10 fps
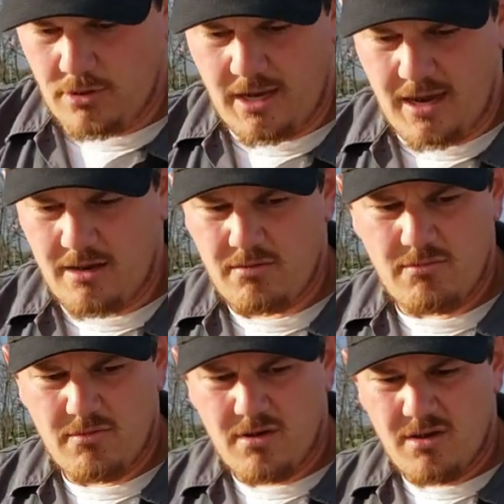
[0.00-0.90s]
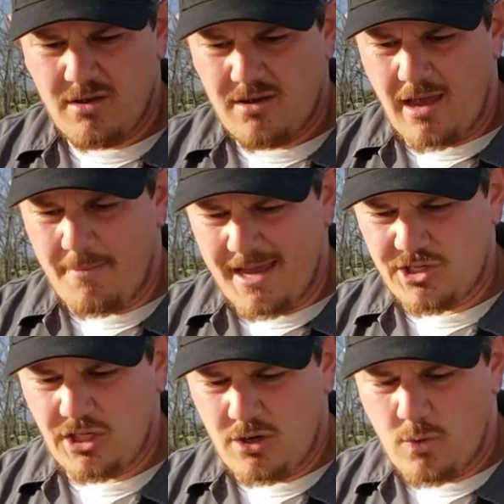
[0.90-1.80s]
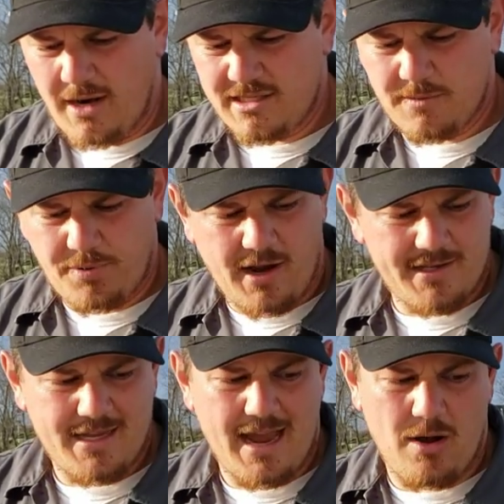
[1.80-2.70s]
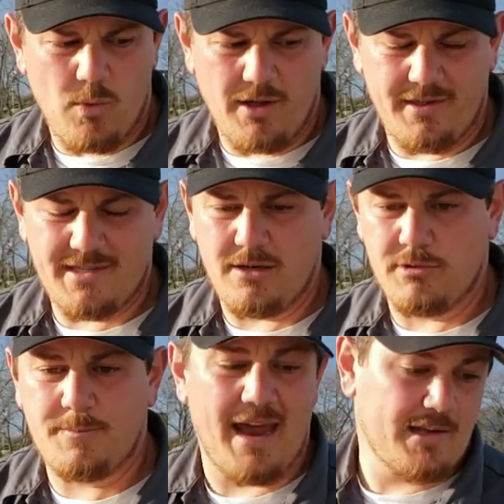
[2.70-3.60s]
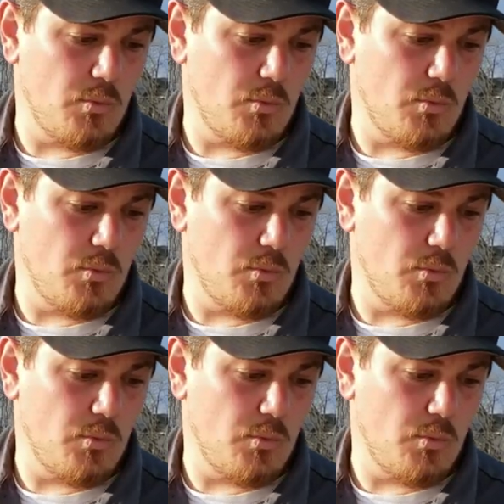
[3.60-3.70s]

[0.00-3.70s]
okay? I'm actually quite surprised at how well this thing was packed.